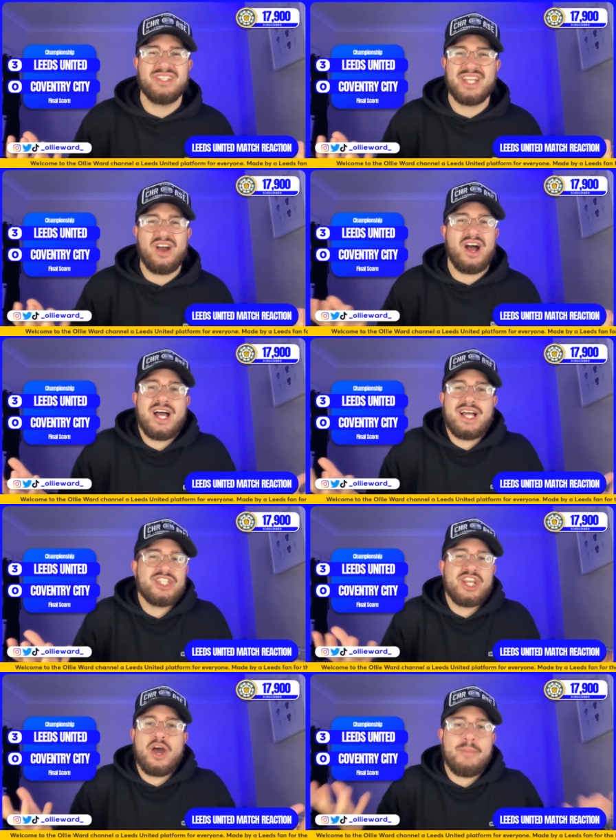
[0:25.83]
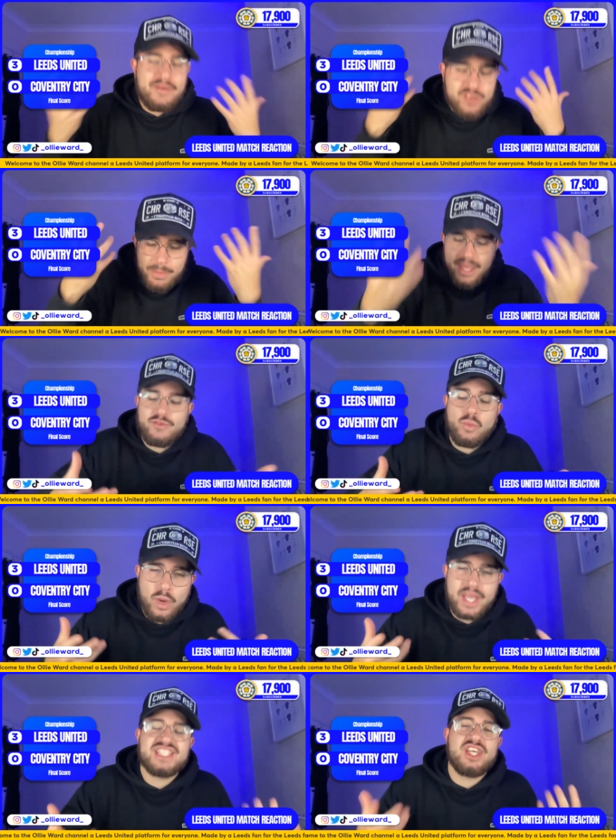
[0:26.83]
You know, I, I, don't know. I'm having a bit of a
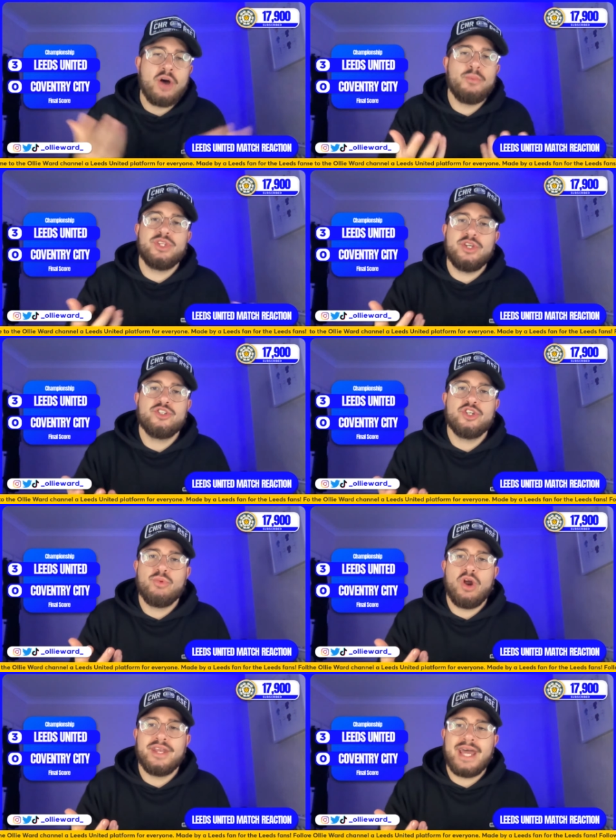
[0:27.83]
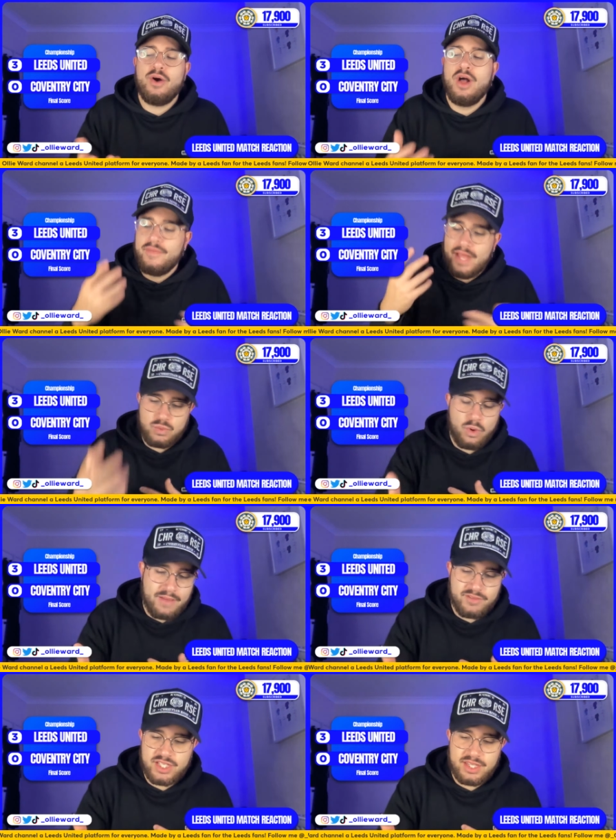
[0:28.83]
weird time with YouTube right now. That's why I
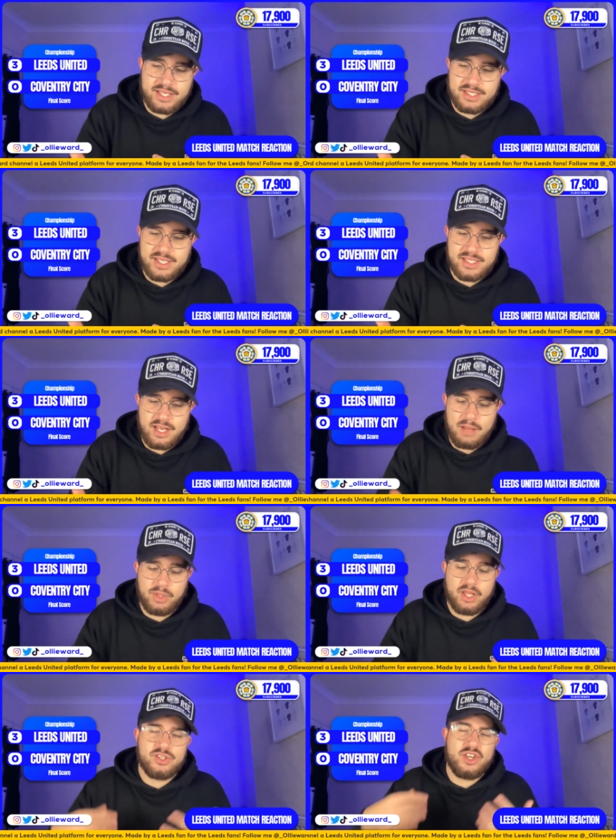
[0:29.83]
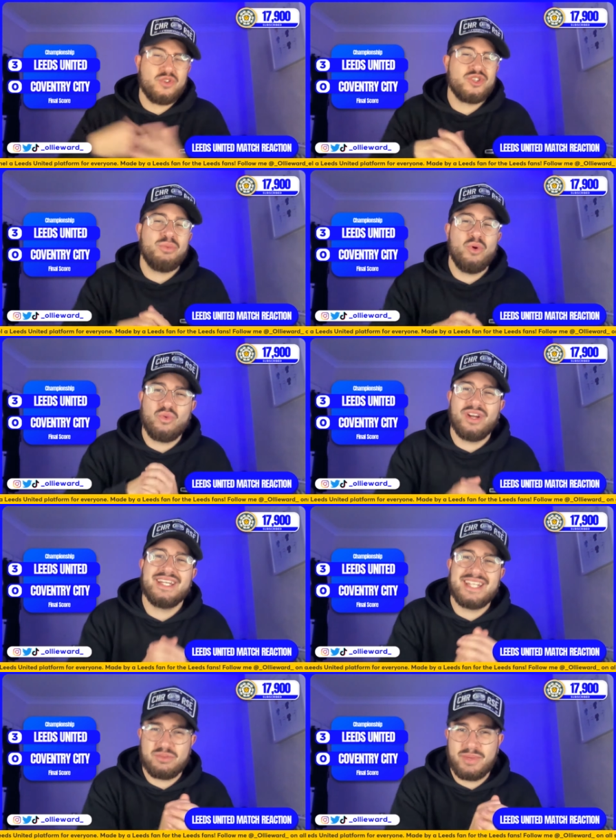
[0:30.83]
haven't seen the consistent upload. So your support
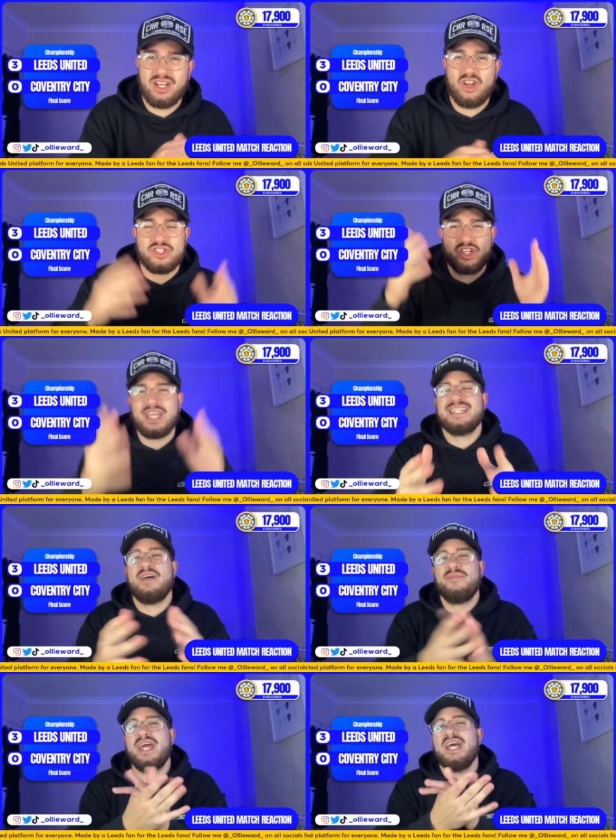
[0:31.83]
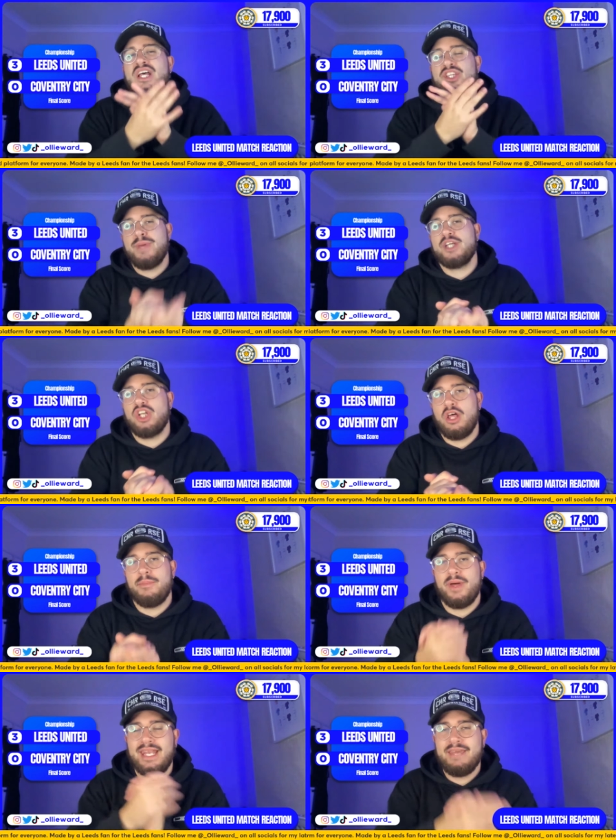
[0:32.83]
really does mean a lot. So get down there, smash the
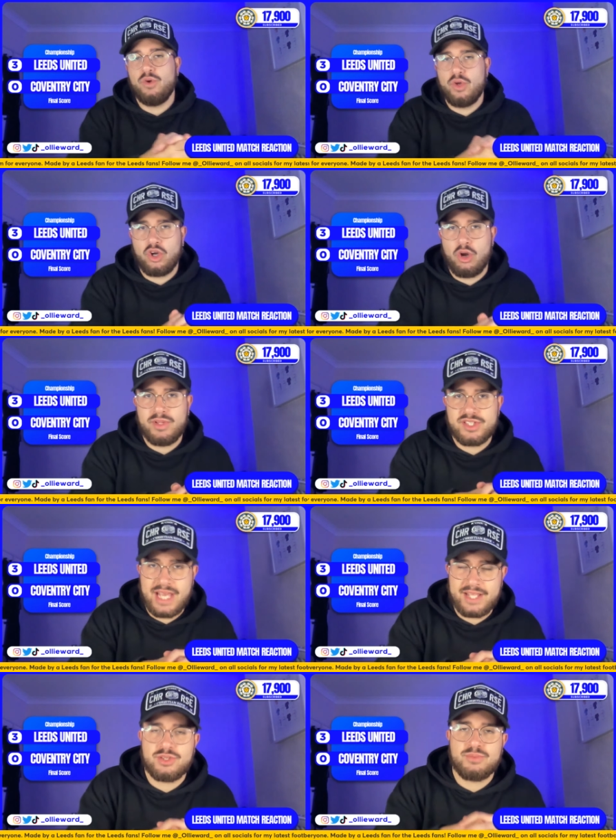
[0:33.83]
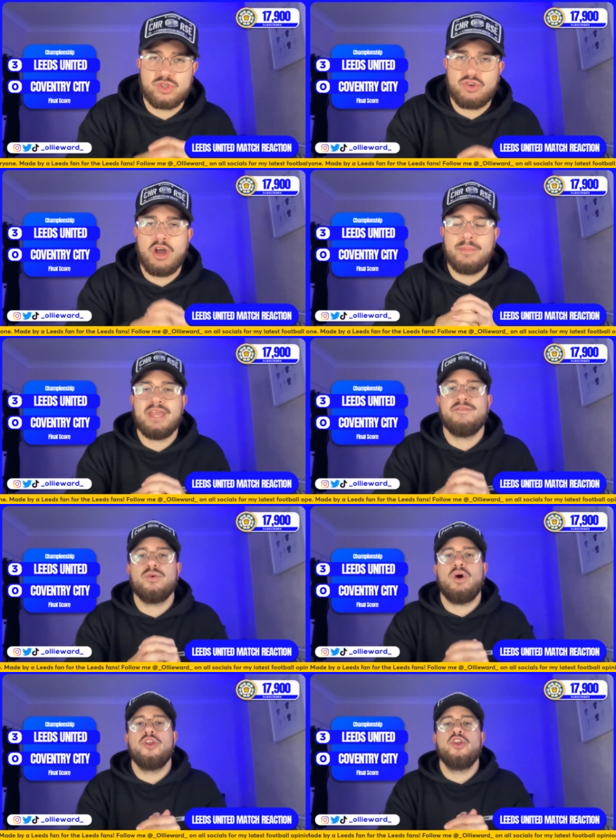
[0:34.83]
like button, leave all your comments, and subscribe if
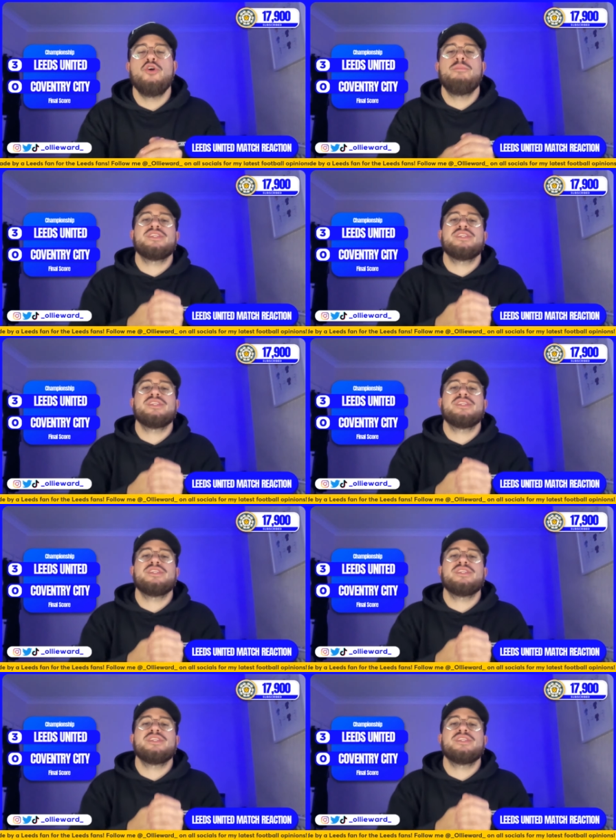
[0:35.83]
you are new.